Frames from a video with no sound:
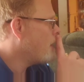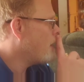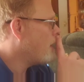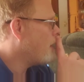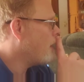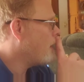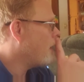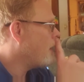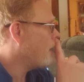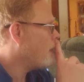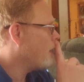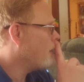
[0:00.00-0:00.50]

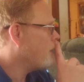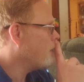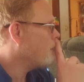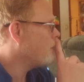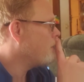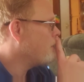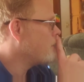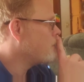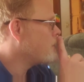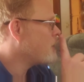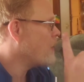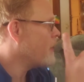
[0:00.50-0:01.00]

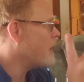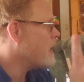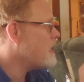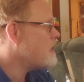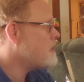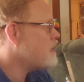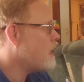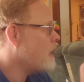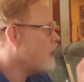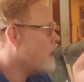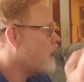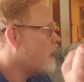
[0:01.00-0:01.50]
Um, so
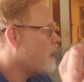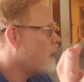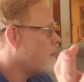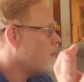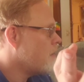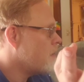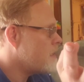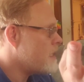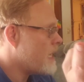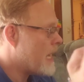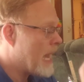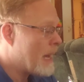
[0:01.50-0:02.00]
he's
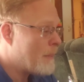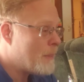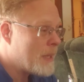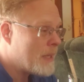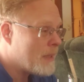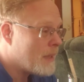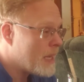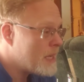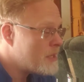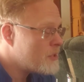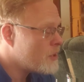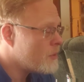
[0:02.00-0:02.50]
tapping
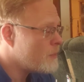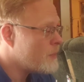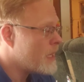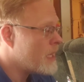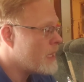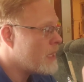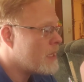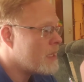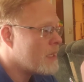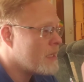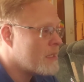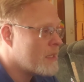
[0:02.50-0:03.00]

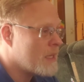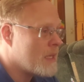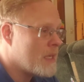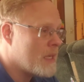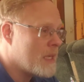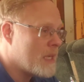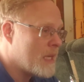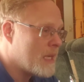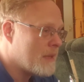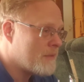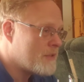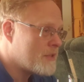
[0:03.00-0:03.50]
Laserbeak is going
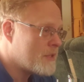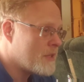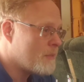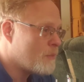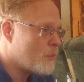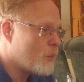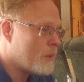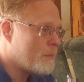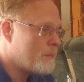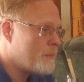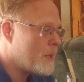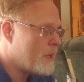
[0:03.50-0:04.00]
to give
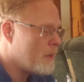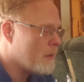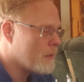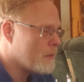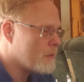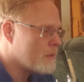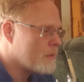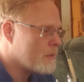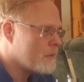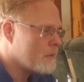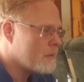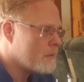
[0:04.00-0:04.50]
someone
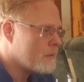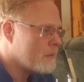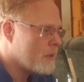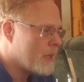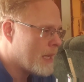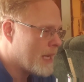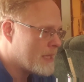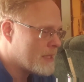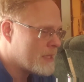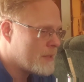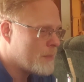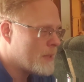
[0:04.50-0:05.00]
Pierce.
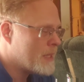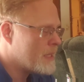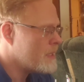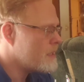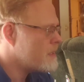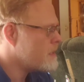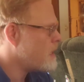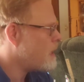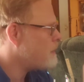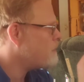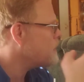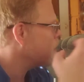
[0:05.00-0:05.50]
has to be a
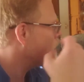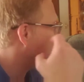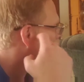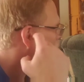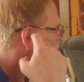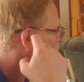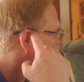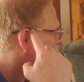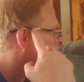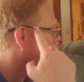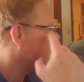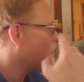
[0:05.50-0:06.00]
Decepticon.